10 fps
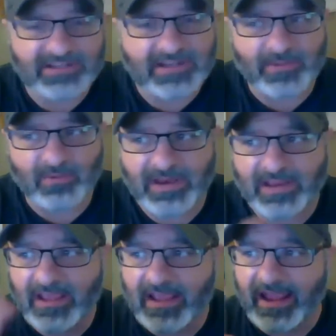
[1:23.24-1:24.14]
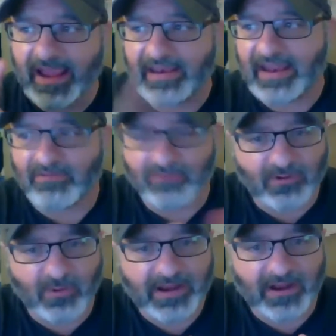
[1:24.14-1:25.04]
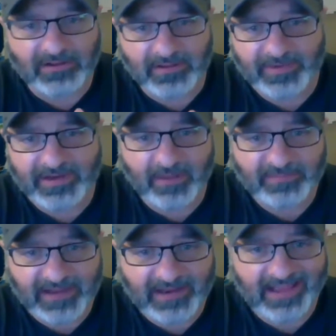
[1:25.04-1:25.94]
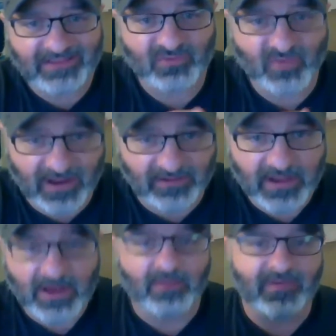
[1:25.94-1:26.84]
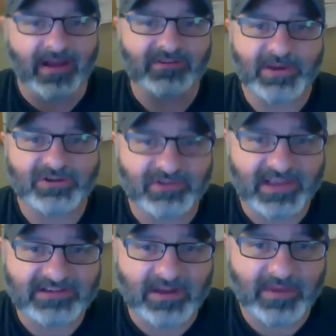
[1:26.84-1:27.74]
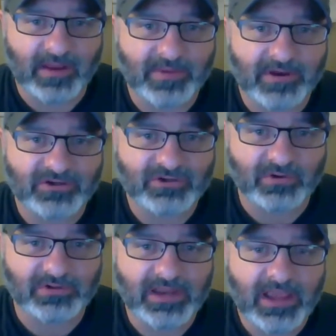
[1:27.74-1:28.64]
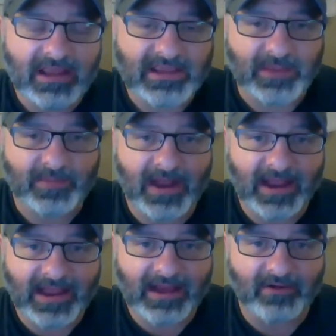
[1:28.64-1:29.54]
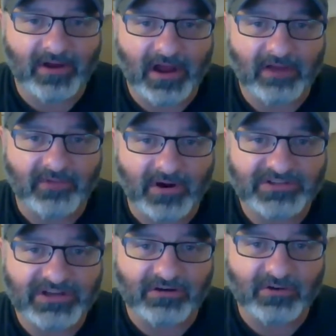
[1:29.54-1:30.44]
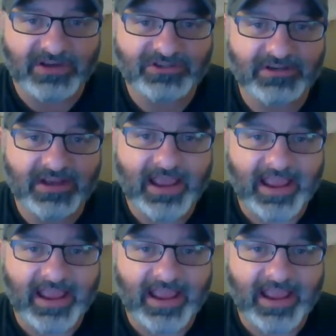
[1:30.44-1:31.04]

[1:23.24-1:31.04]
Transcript: tip of the week, and a real quick unlimited update as well. We've got our special guest coming up here shortly. Keep an eye out for our secret question.